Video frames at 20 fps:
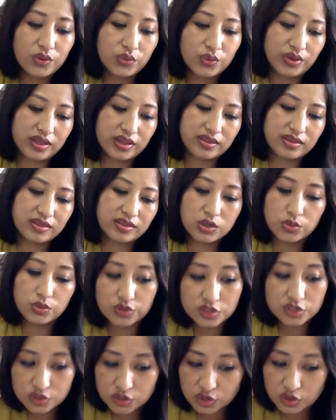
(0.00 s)
with new
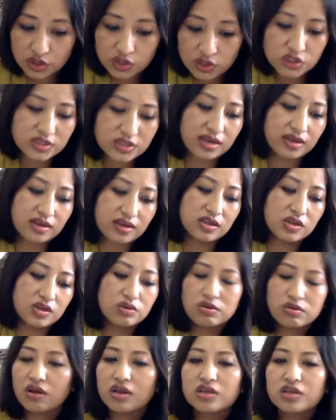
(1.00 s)
research and
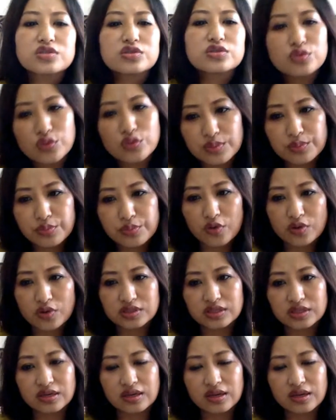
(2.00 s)
new knowledge is so
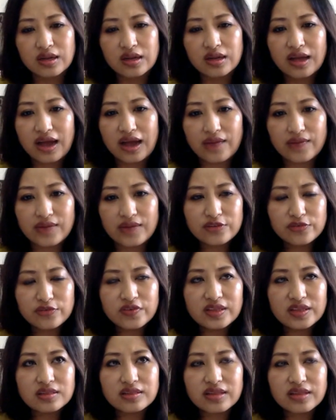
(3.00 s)
important. I really
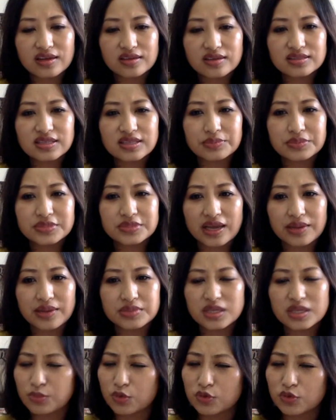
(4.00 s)
feel that
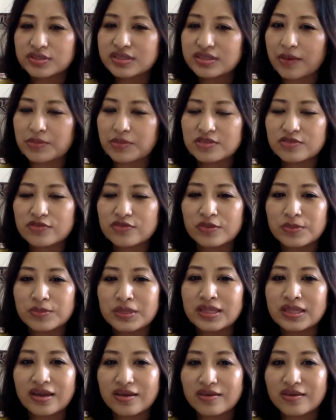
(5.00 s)
sometimes and most times
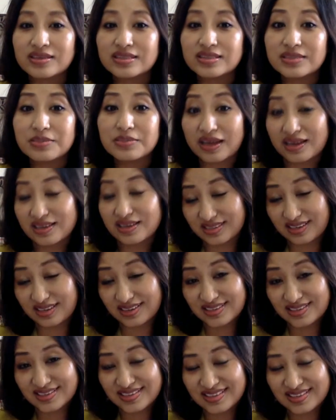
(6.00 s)
familiarity blinds
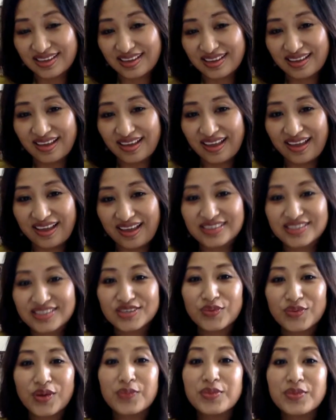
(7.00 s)
us. And
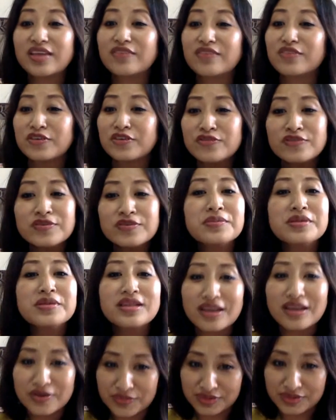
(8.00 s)
so when we get very
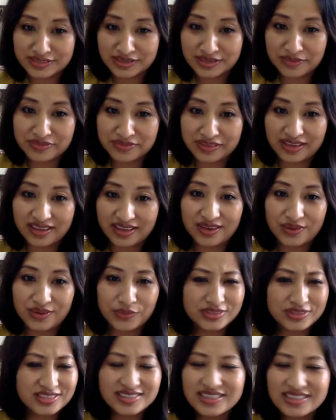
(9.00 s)
familiar with
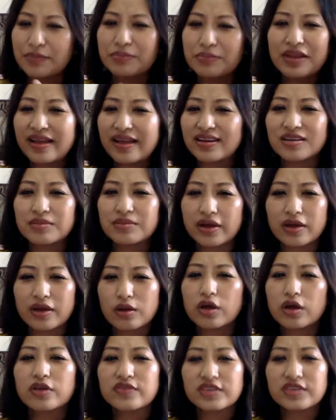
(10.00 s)
something, we just get blinded by a
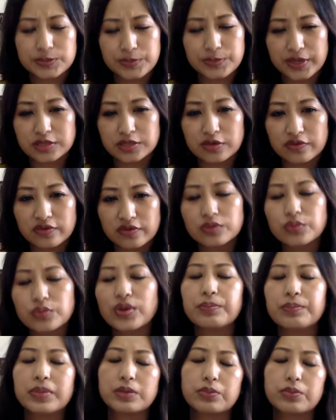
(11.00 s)
lot of aspects of it.
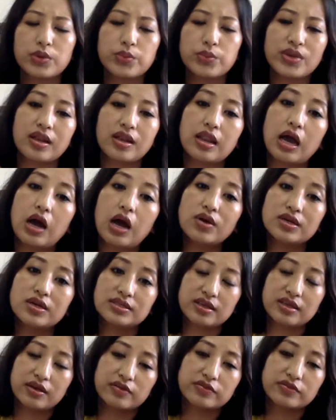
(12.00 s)
But when we allow
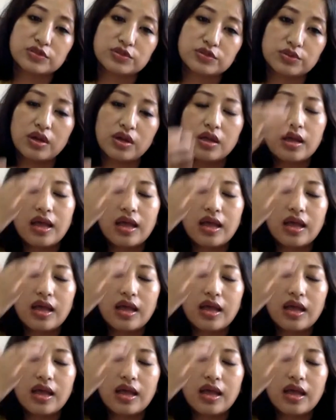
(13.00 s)
ourselves to